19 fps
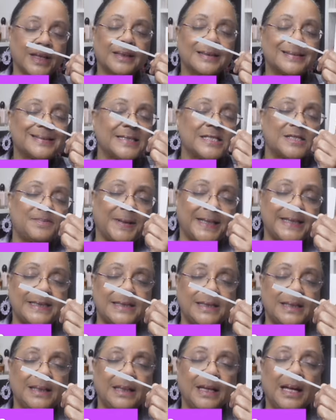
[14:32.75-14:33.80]
This is
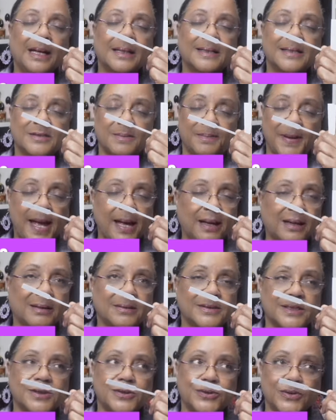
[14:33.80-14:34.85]
spicy. The tobacco
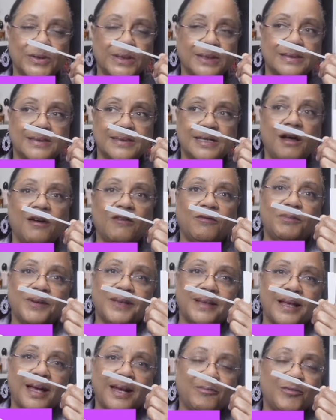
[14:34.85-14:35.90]
is asserting itself,
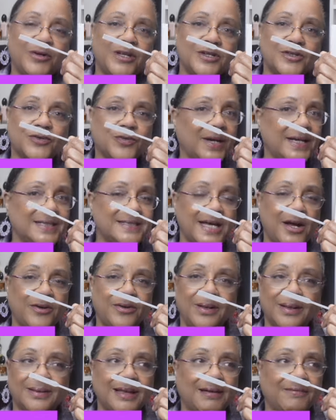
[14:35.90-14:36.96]
but then when it dries down,
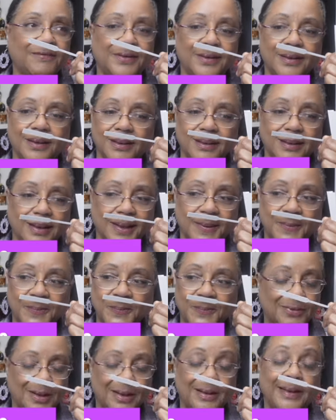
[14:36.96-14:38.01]
you get that vanilla.
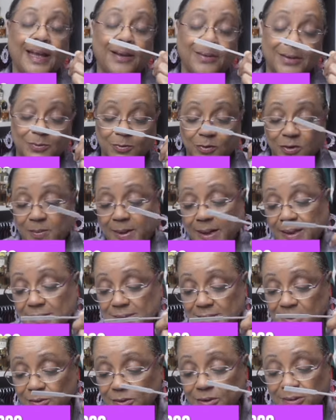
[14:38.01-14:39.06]
Now, this one you may
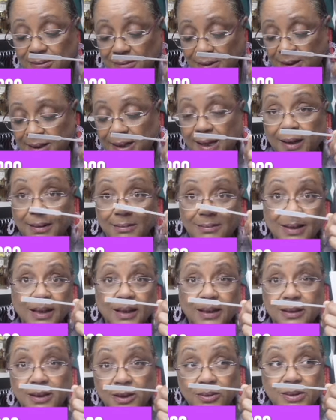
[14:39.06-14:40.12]
consider again
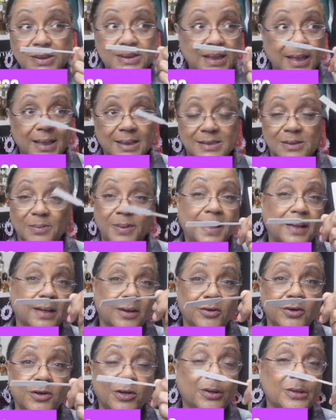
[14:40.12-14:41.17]
unisex, depending
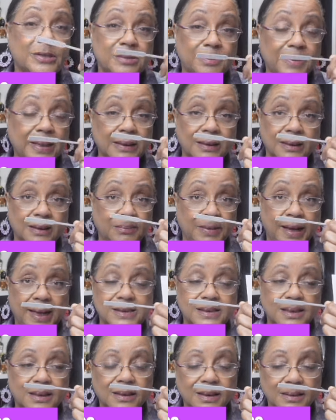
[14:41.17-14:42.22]
on your nose. It may lean
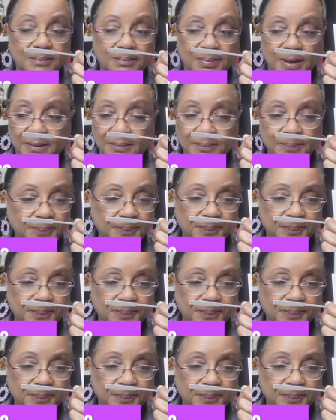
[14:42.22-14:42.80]
masculine, but